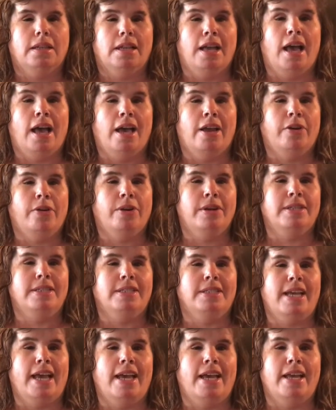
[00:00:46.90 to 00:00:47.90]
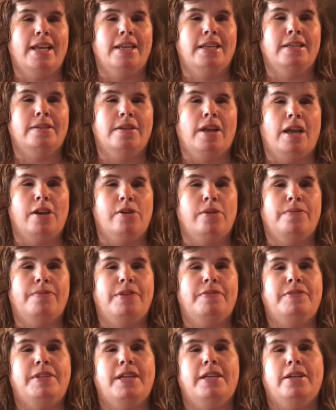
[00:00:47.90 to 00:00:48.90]
110,
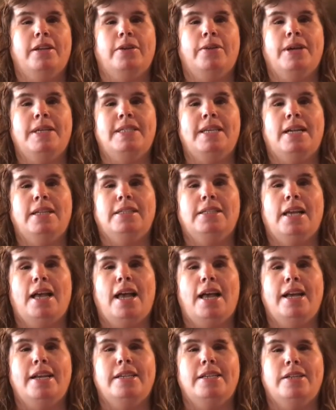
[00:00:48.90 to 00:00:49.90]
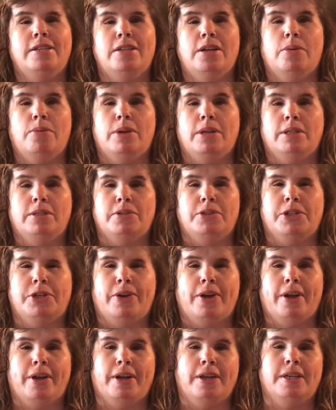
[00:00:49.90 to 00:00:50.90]
115 degrees outside, you don't want to lose your
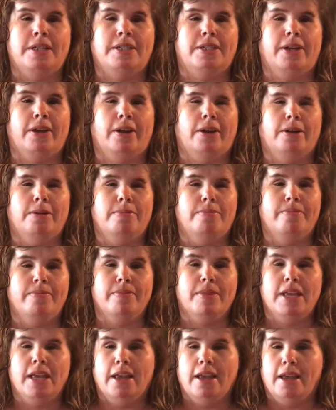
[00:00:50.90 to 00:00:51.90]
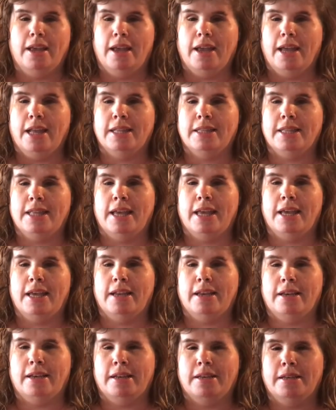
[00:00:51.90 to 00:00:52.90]
air conditioner. And
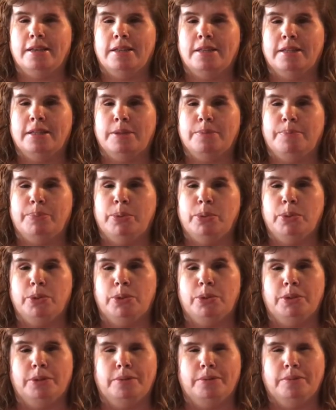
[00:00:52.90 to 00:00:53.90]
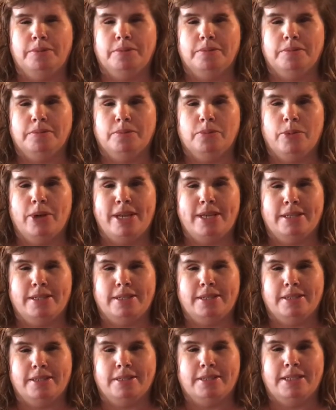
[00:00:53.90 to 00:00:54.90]
then the pool went
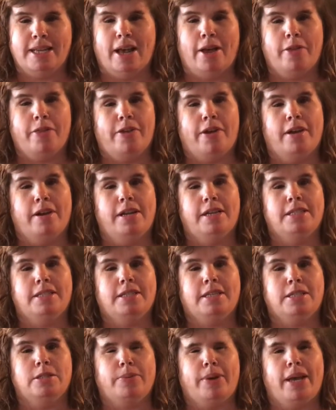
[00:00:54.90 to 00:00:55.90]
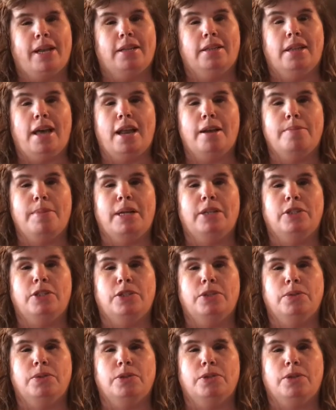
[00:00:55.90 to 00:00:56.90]
south on us because we had a lot of
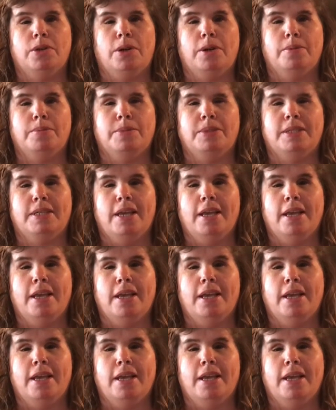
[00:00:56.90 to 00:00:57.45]
monsoon storms.